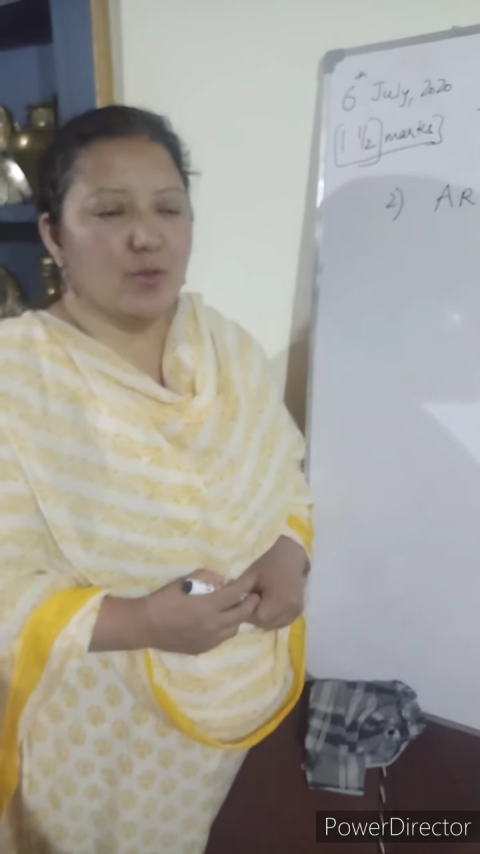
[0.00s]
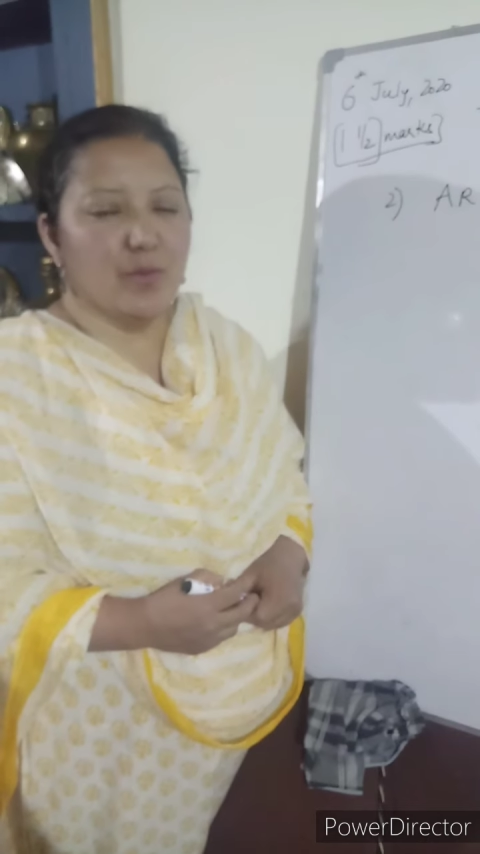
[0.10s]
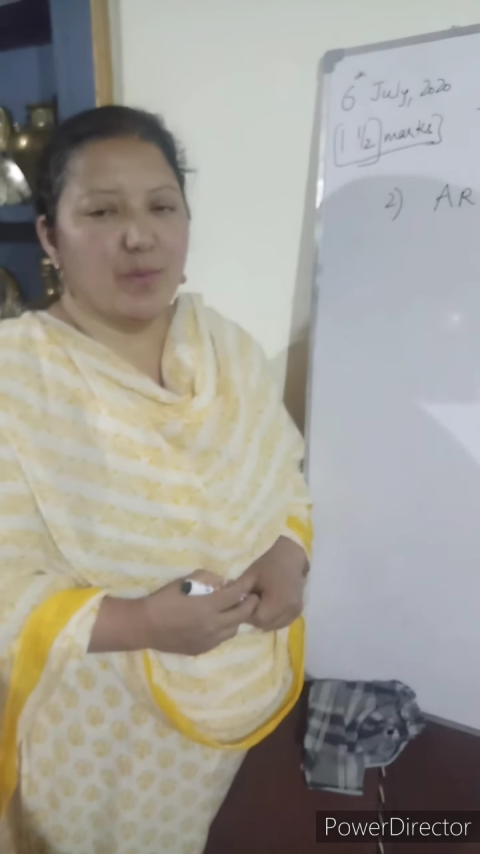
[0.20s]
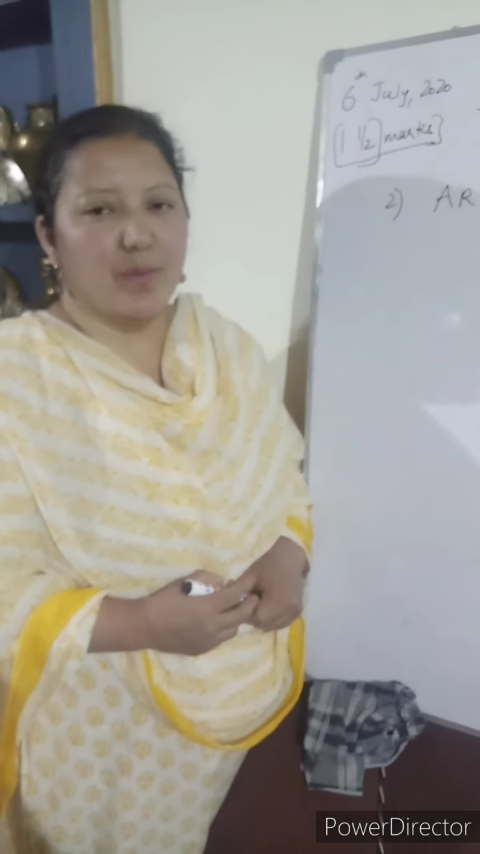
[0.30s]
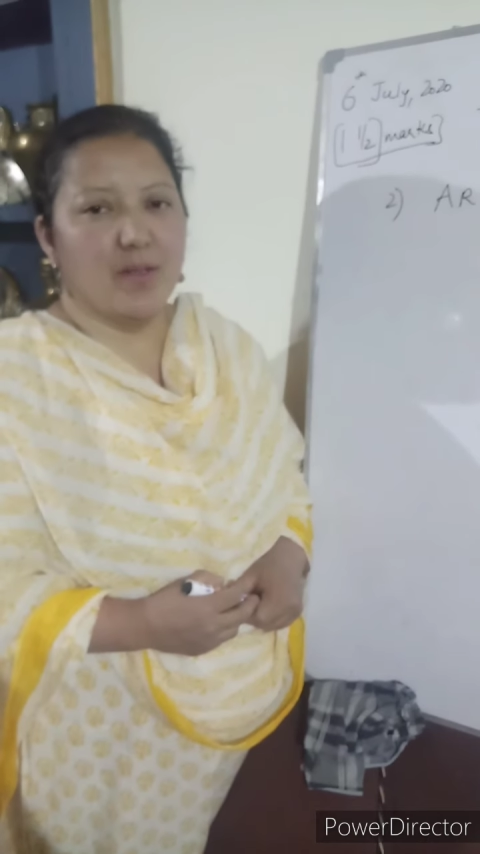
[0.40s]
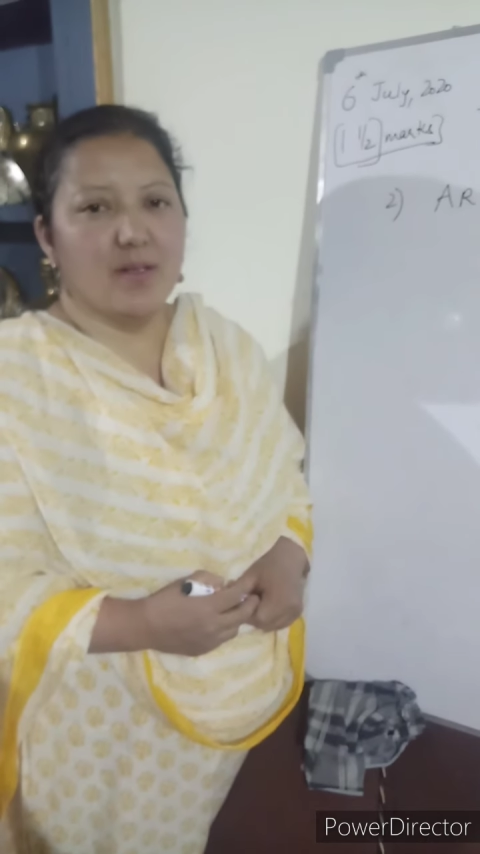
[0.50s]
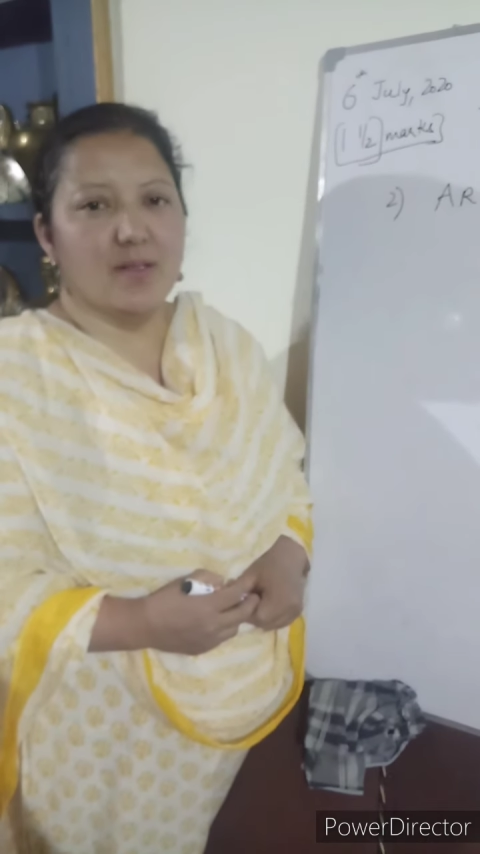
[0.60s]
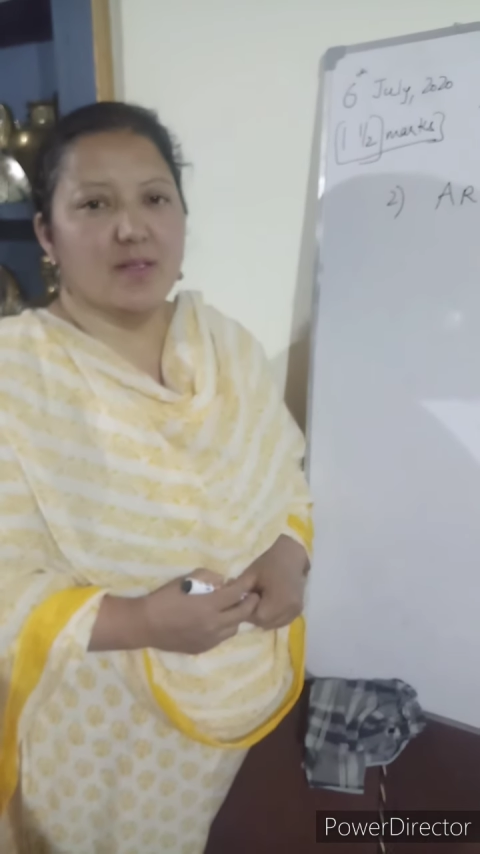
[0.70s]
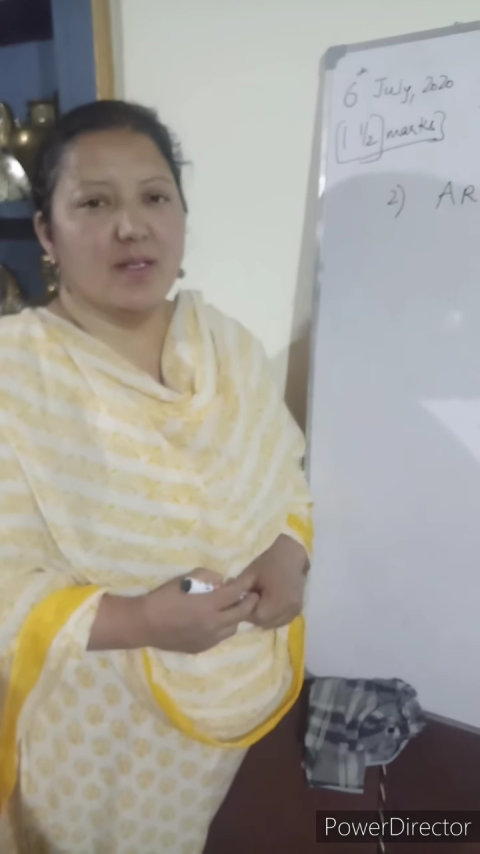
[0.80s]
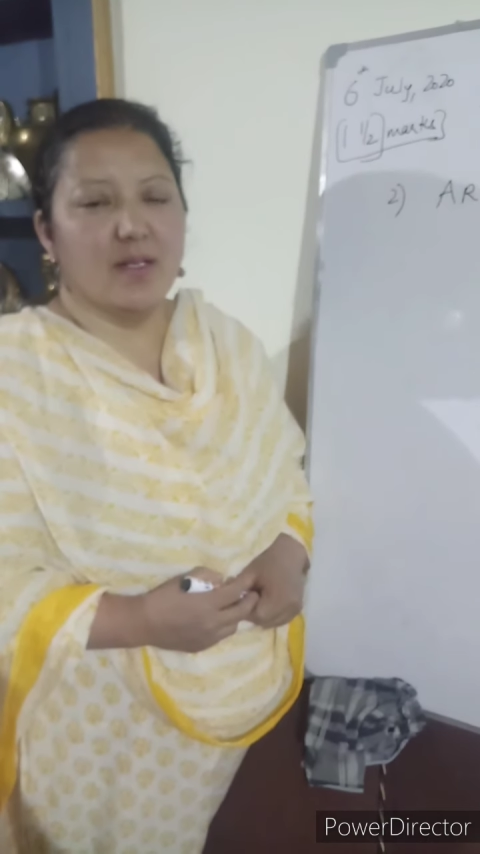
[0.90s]

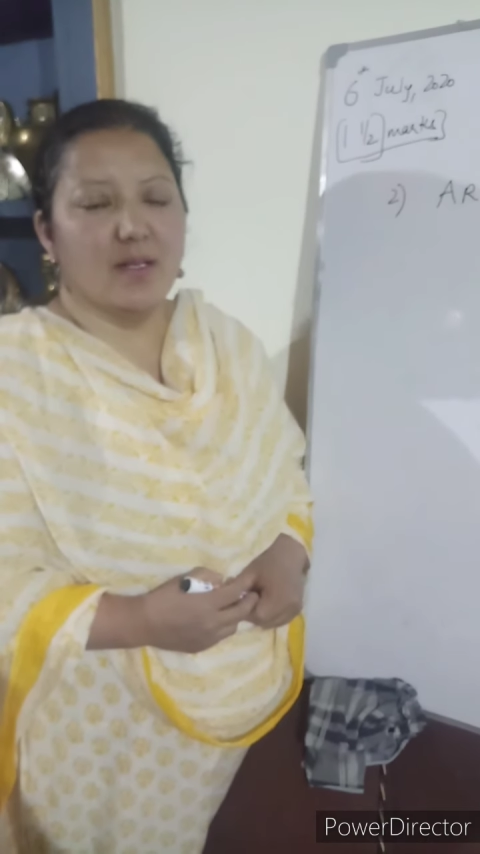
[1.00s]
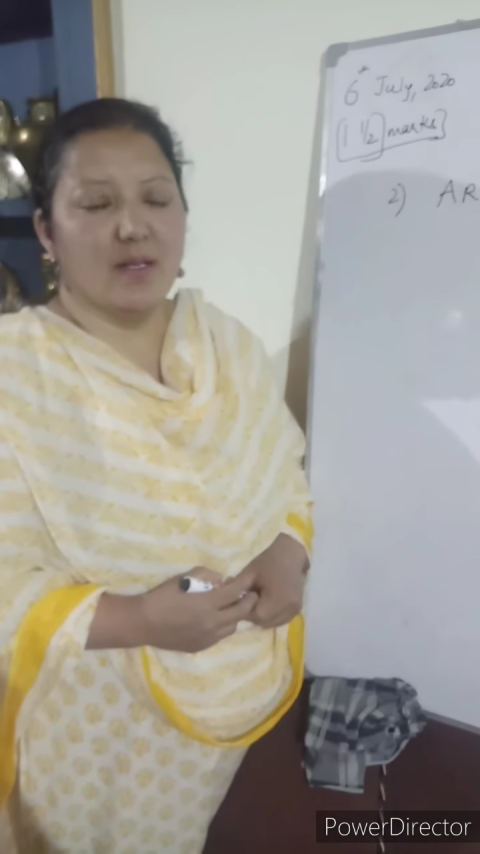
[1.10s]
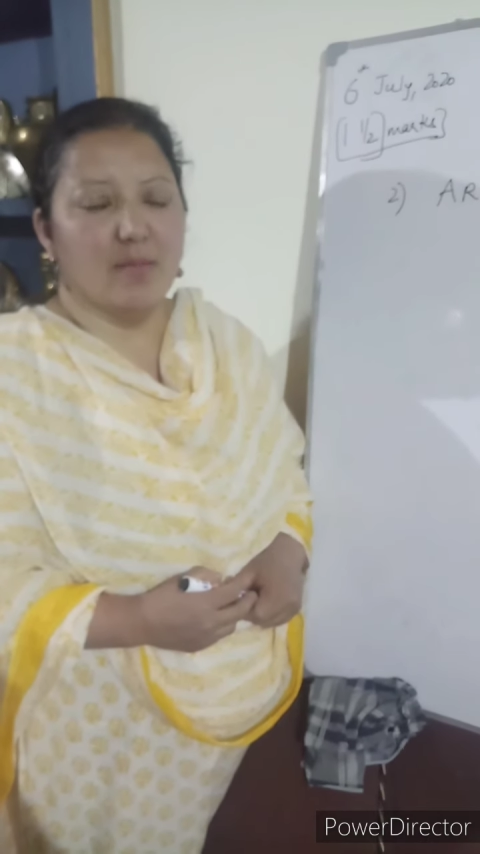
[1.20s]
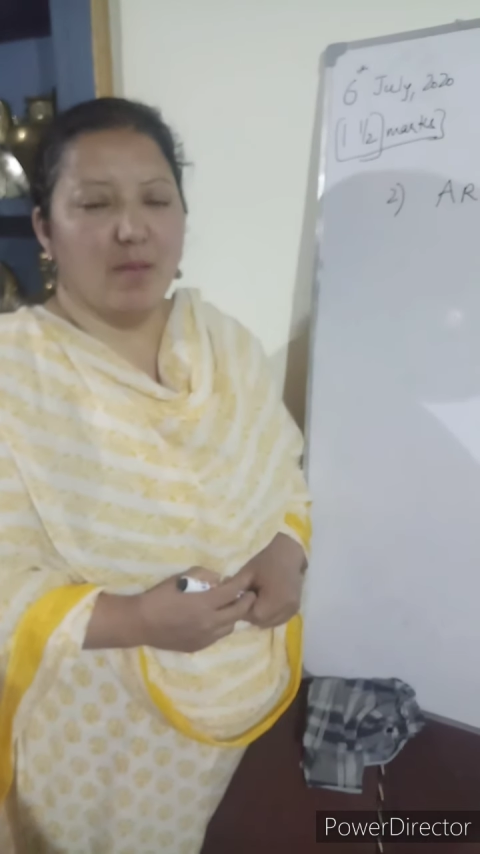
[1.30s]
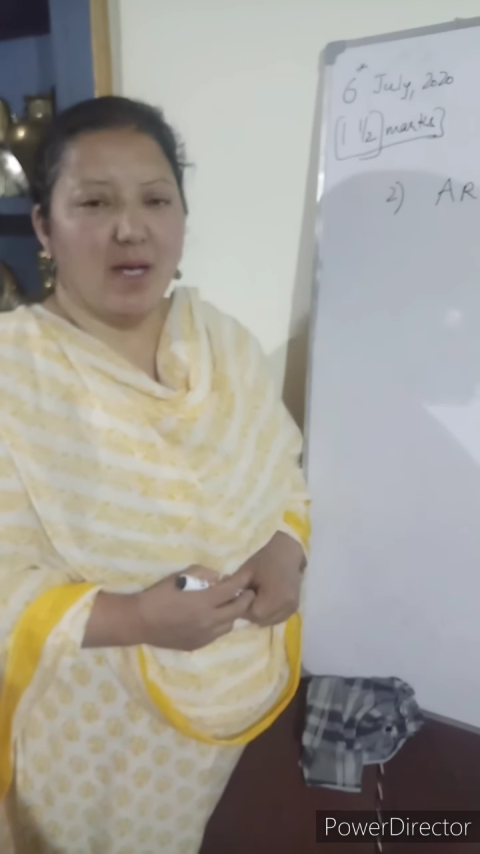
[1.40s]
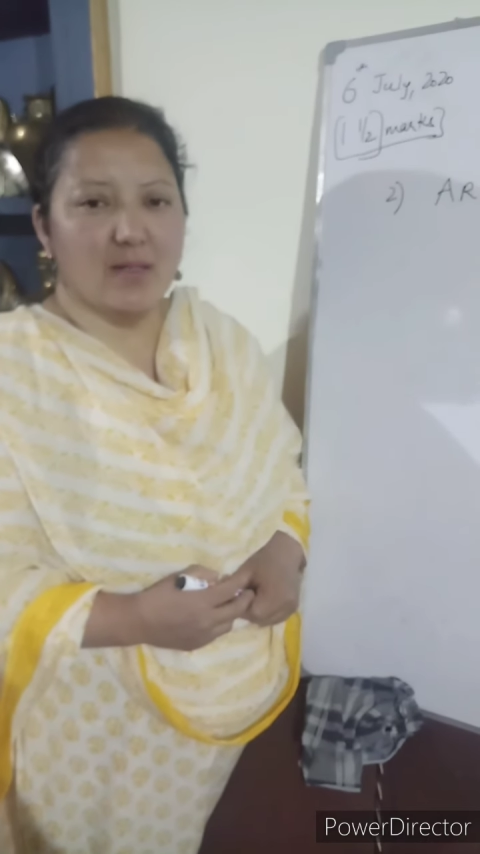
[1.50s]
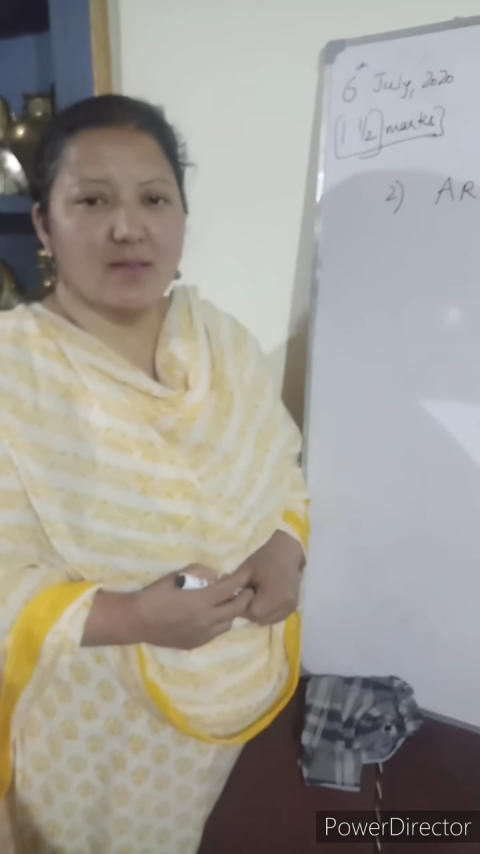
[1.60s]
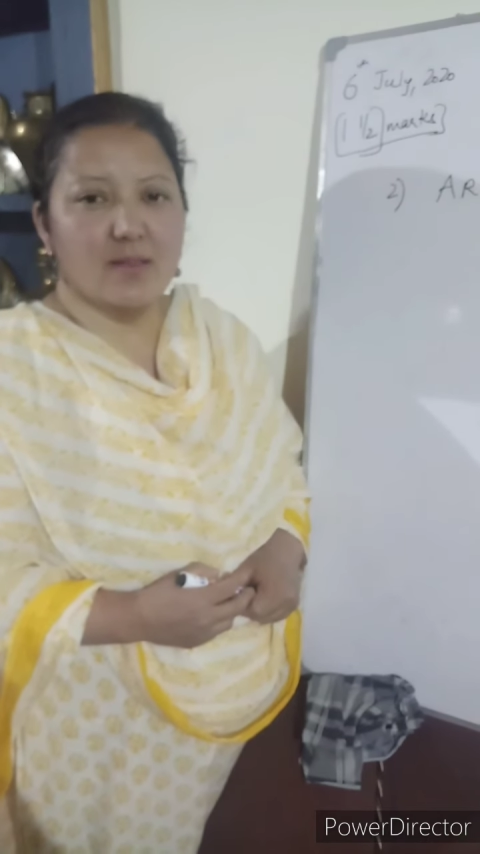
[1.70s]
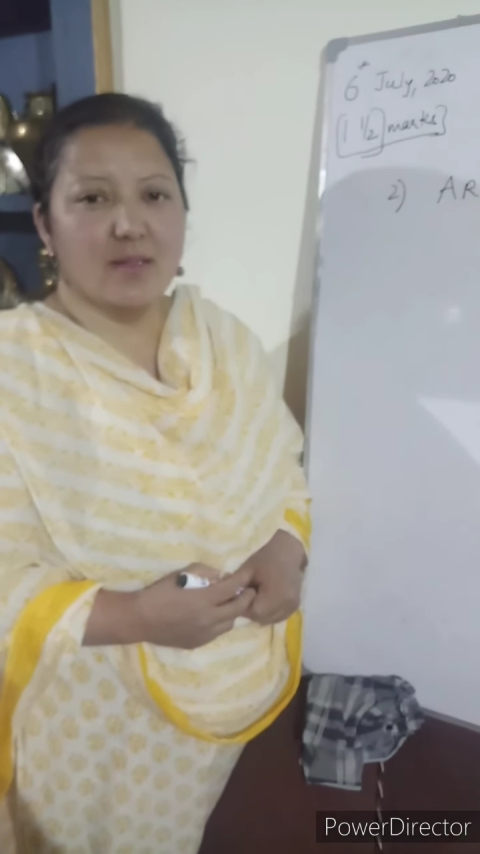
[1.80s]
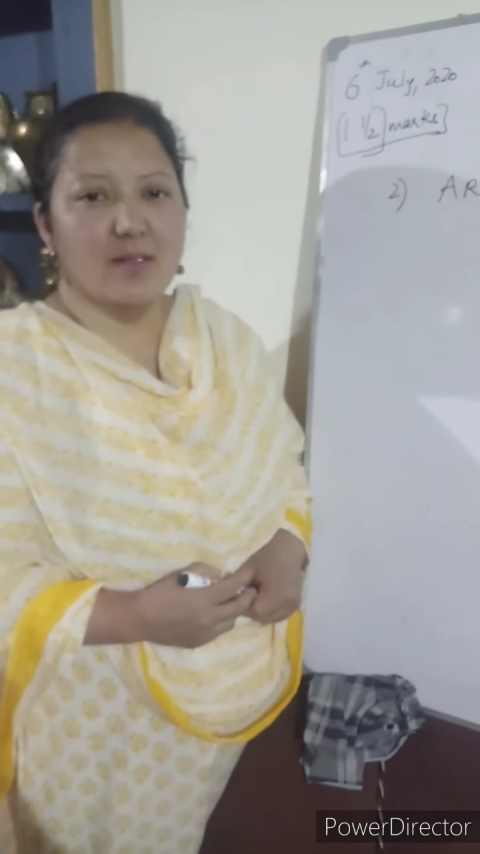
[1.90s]
newspapers, in, in
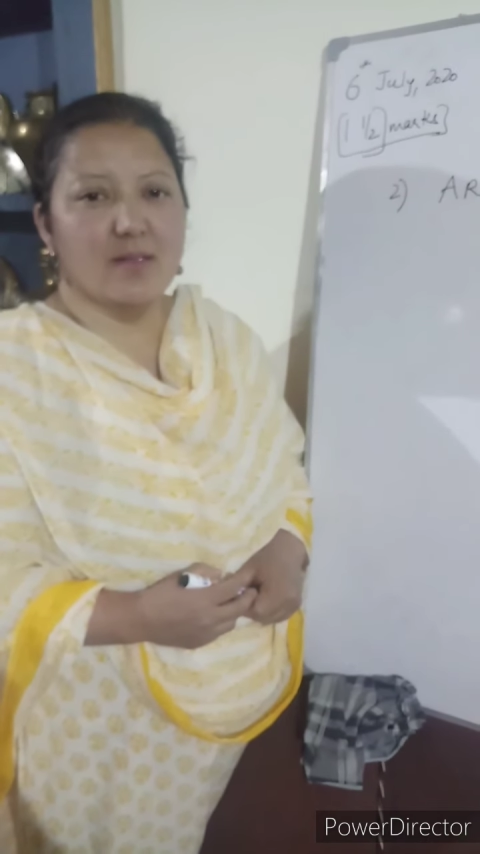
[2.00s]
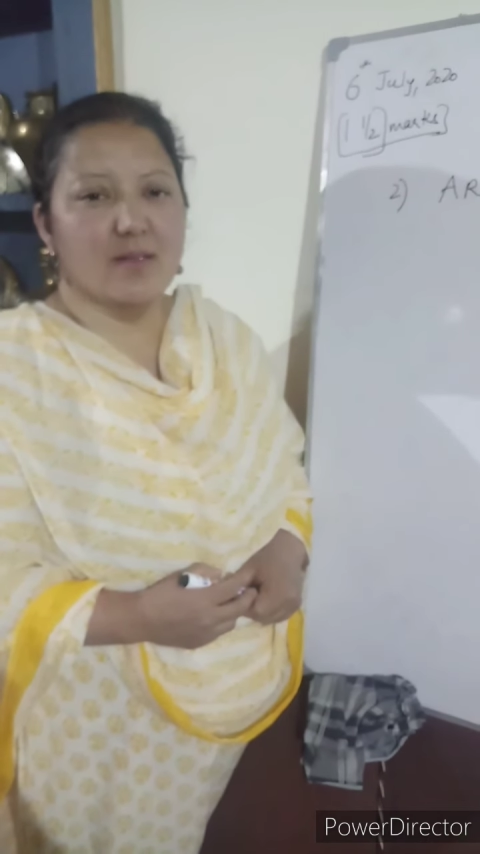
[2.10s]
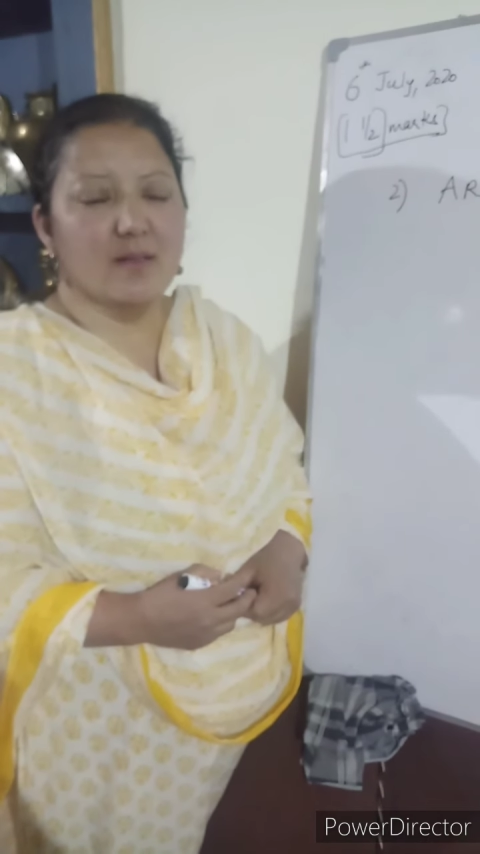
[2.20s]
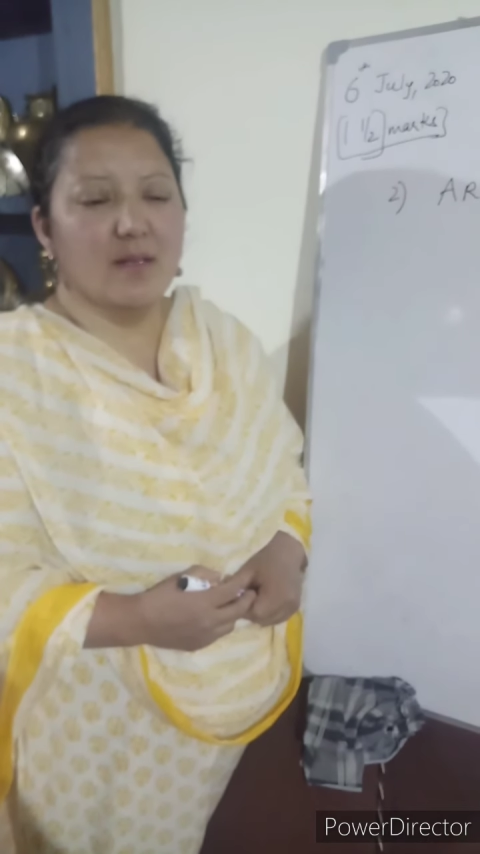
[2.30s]
magazines,